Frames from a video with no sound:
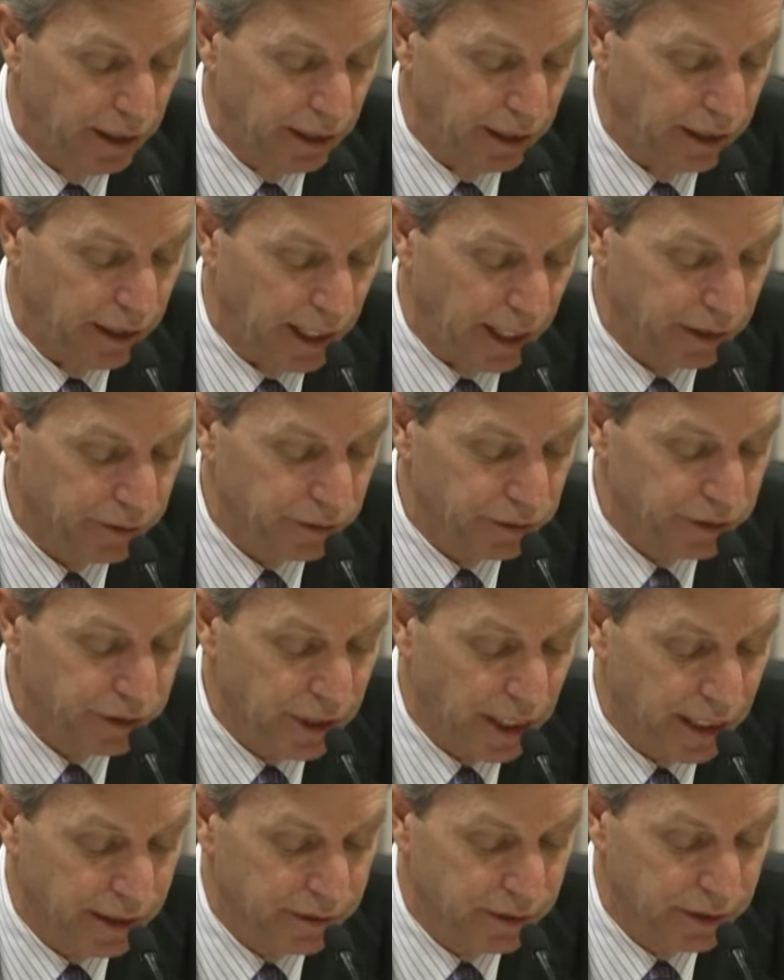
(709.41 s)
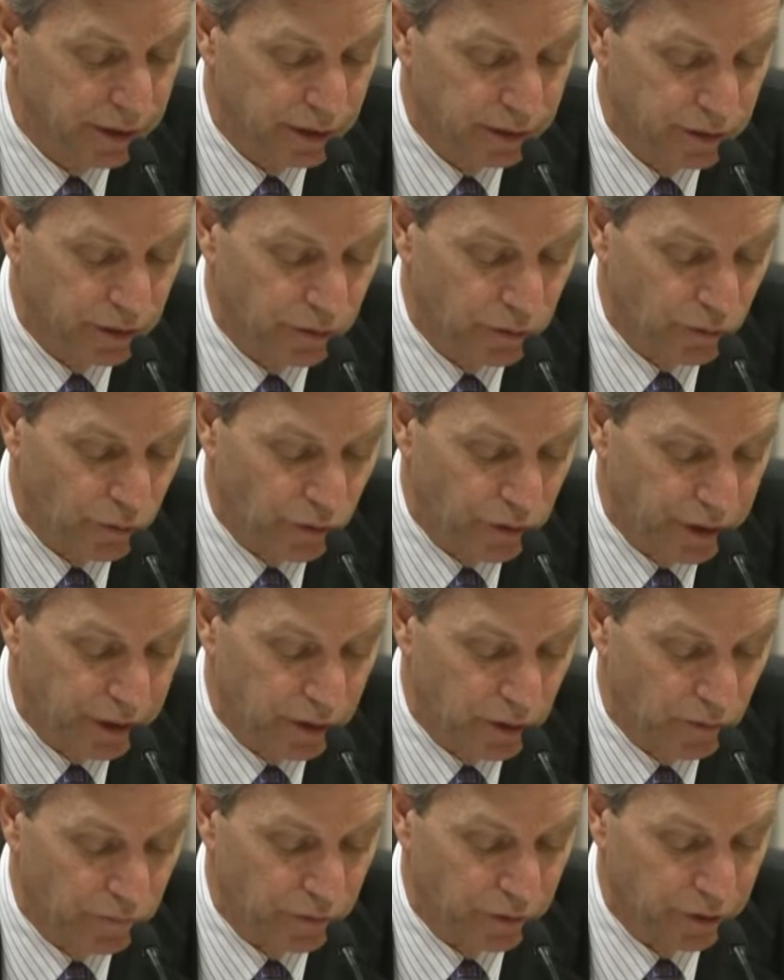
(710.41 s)
In exercising its
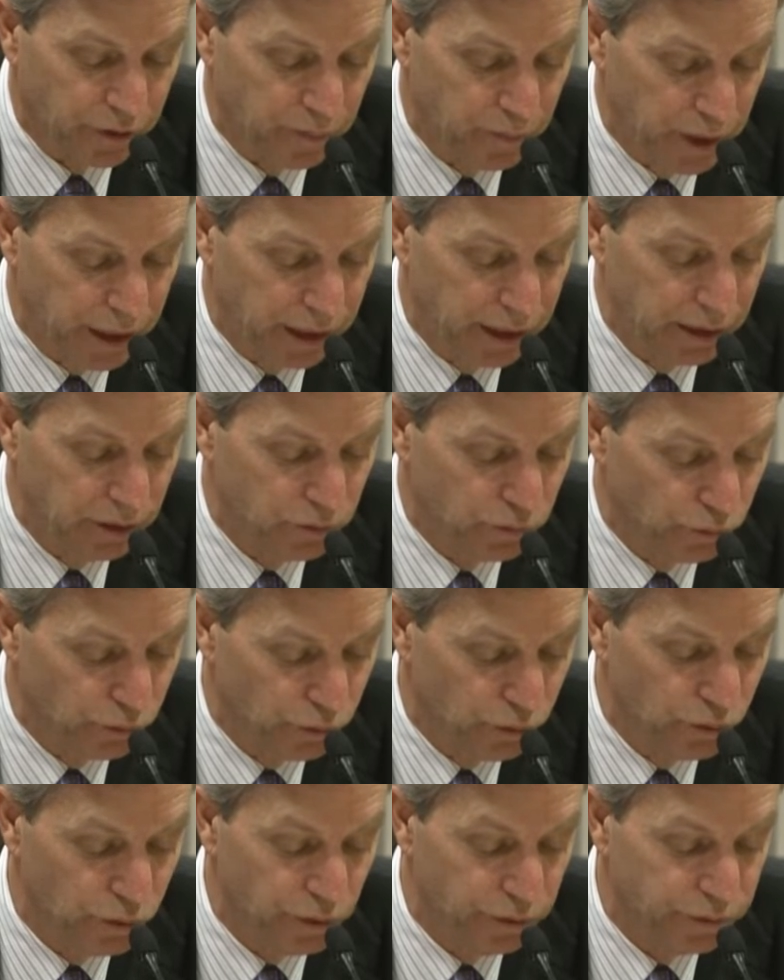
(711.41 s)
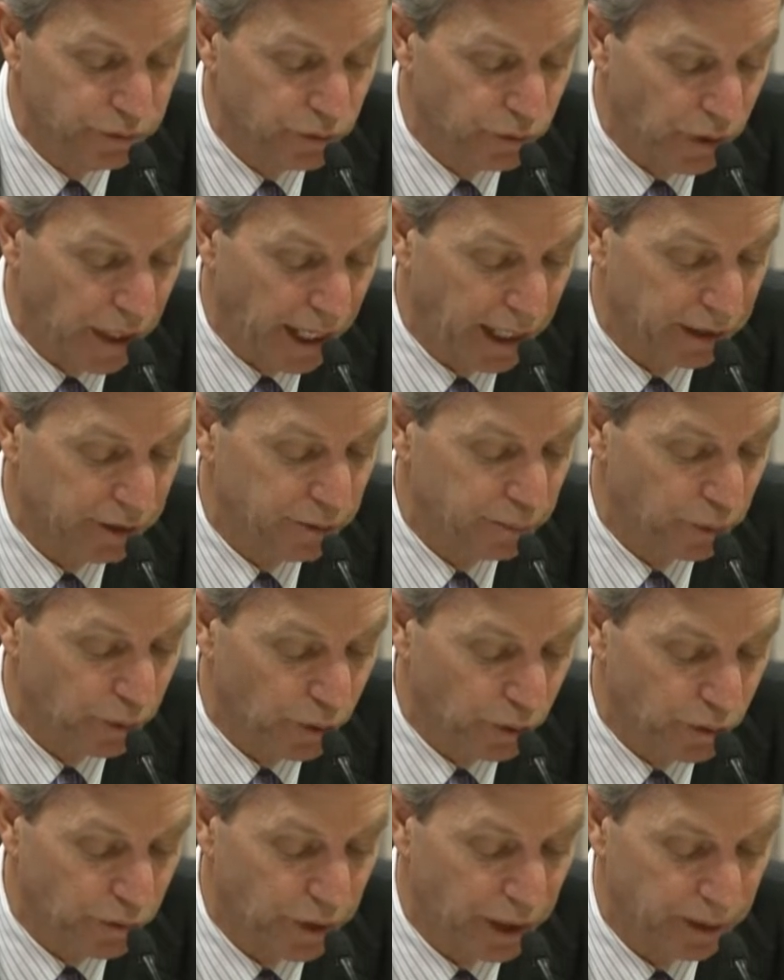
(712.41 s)
authority over committees, rules, grants,
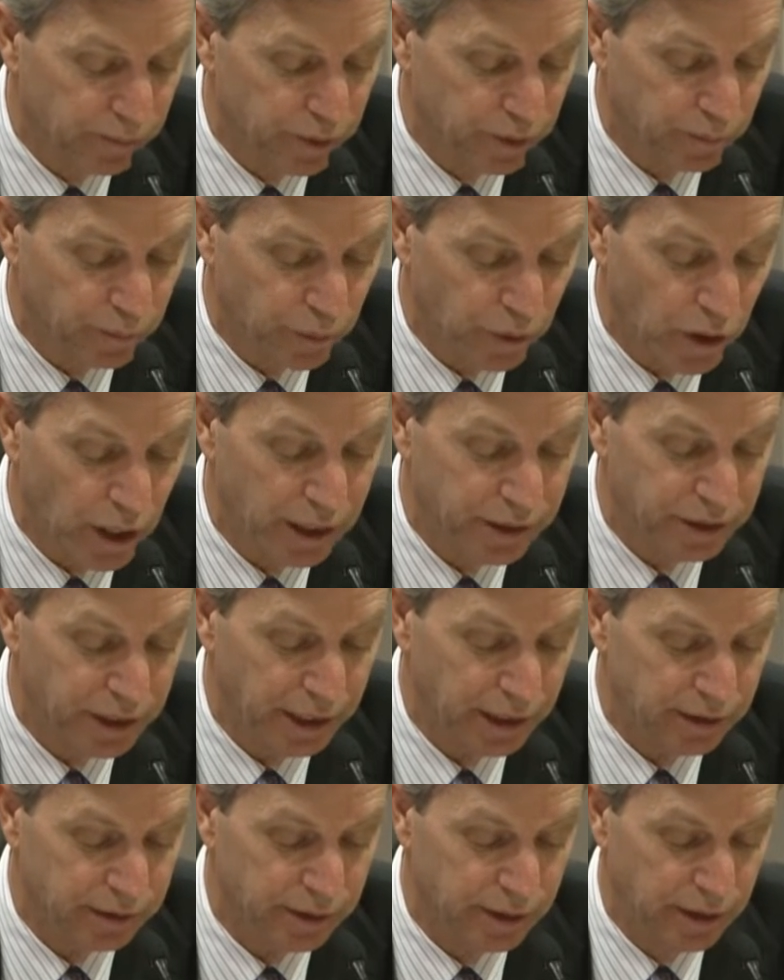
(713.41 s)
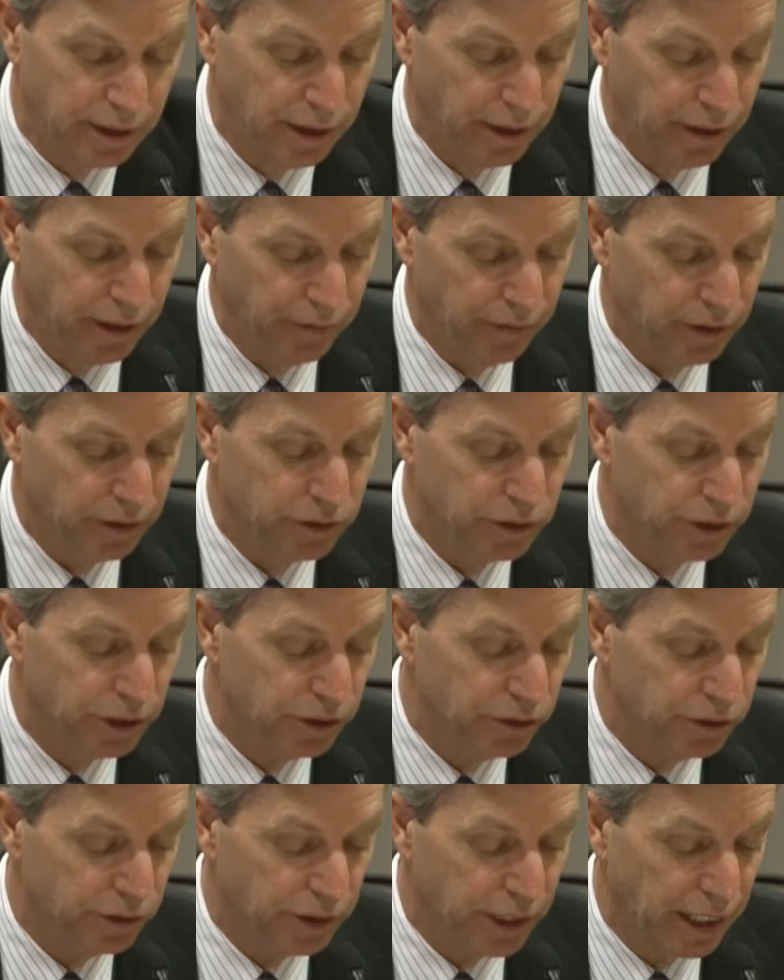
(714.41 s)
programs, and projects, the
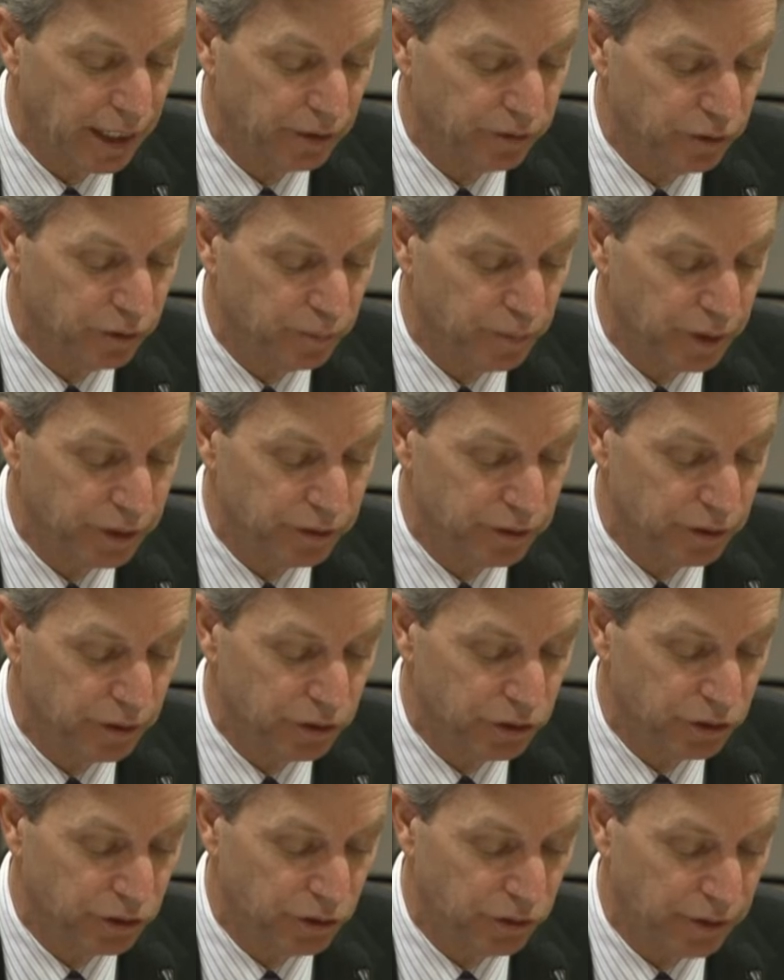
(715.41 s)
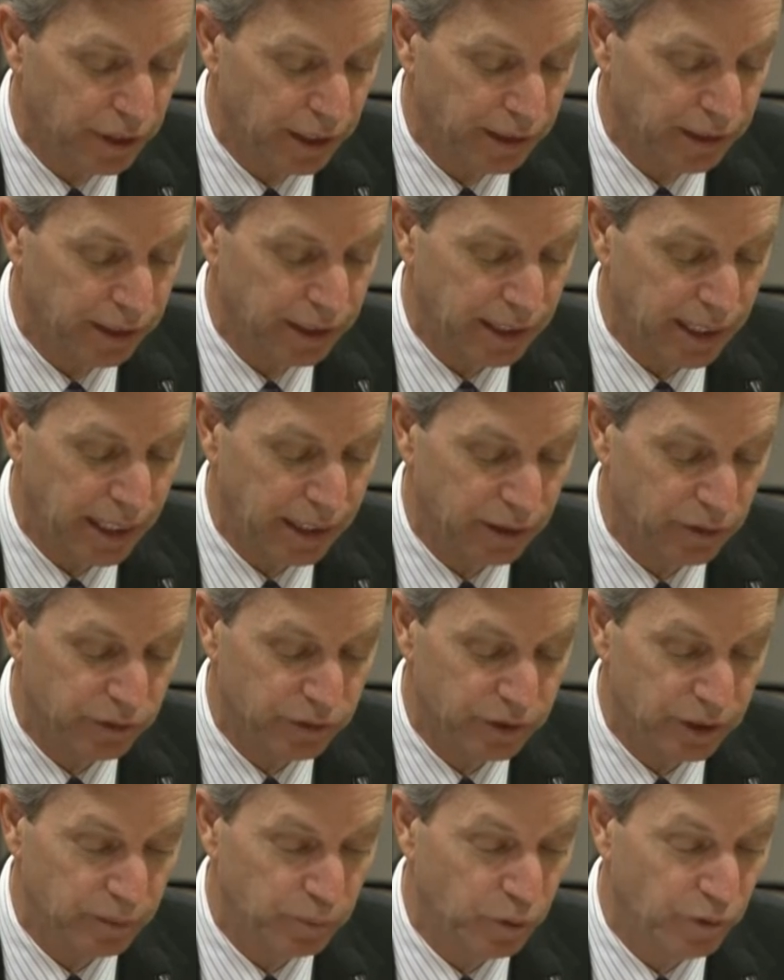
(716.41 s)
Judicial Council must ensure that the
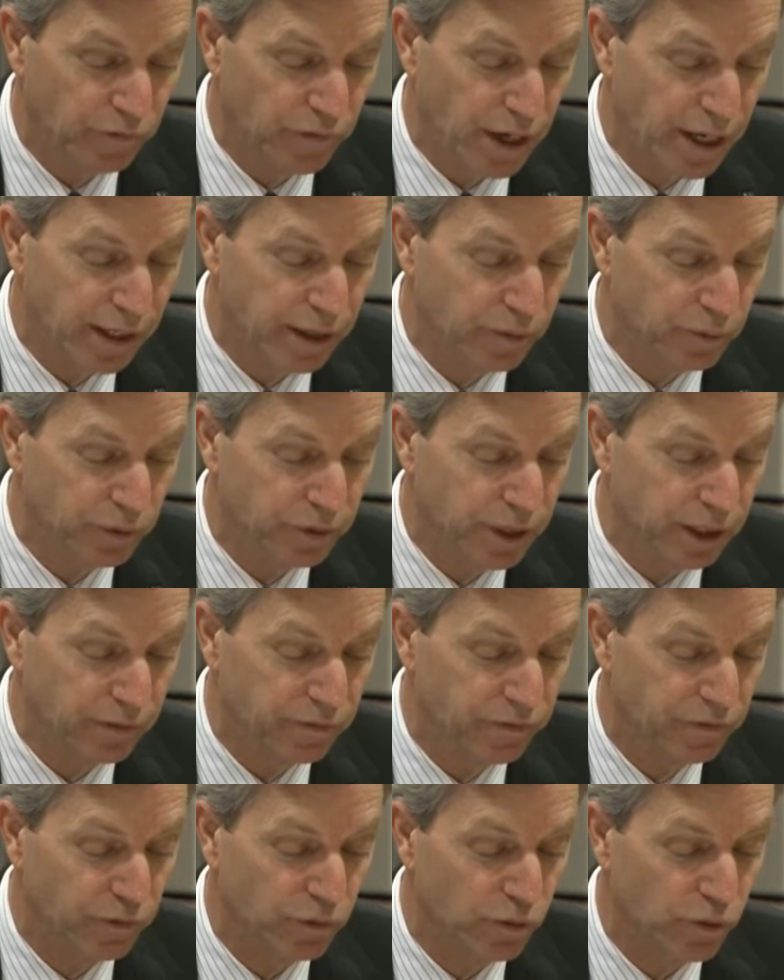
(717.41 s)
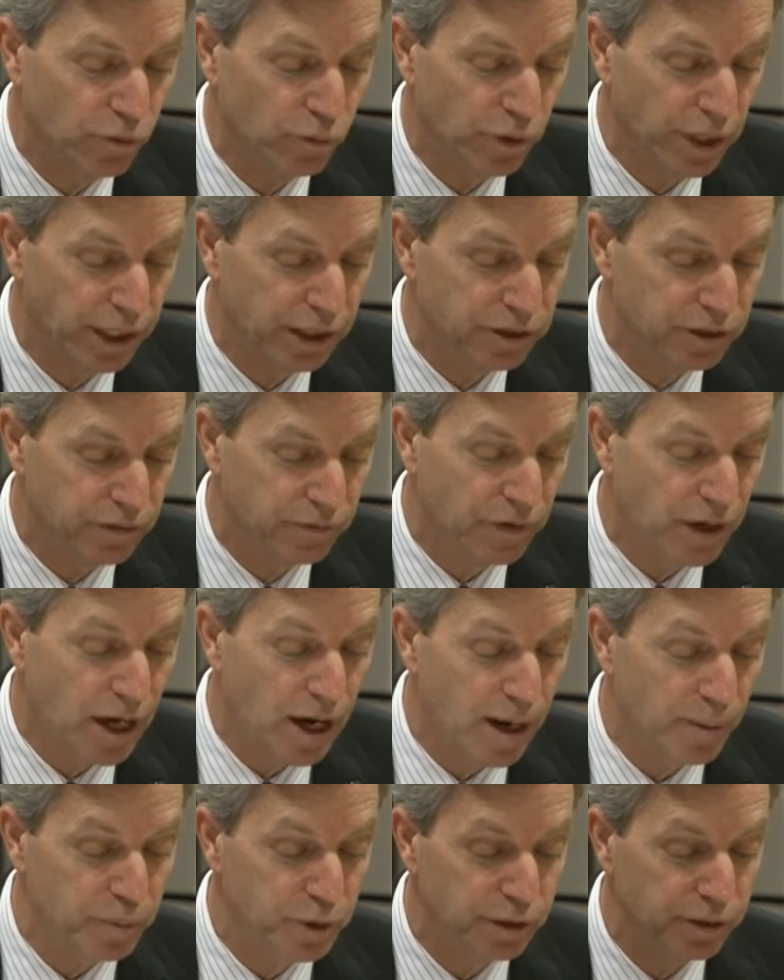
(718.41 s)
AOC provide it with a full range of
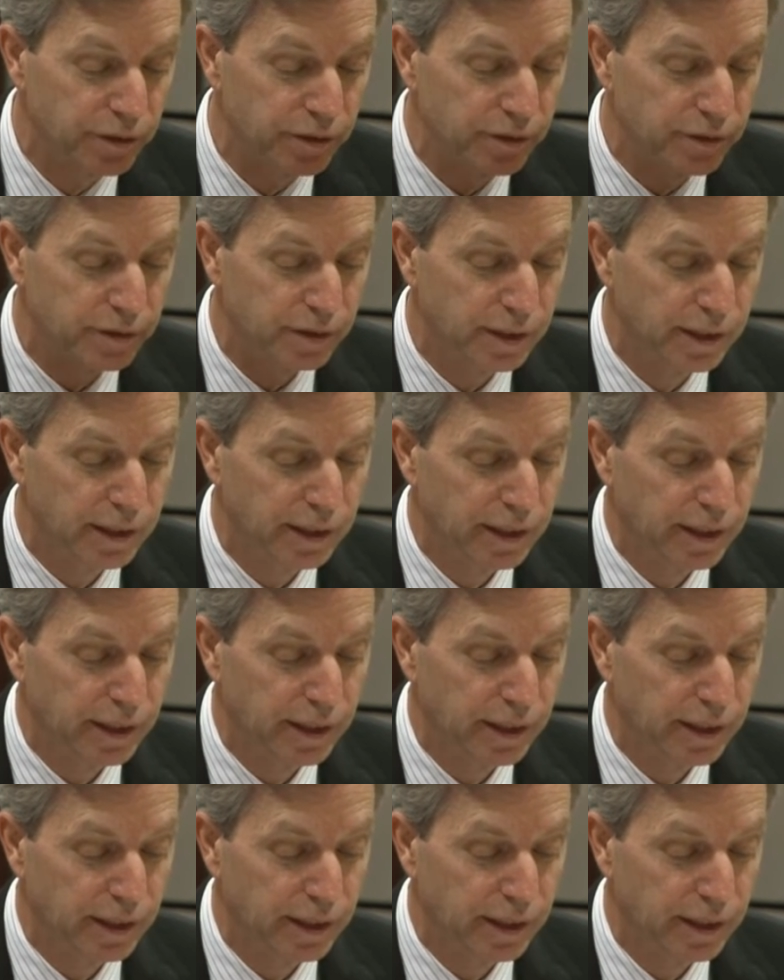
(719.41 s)
options,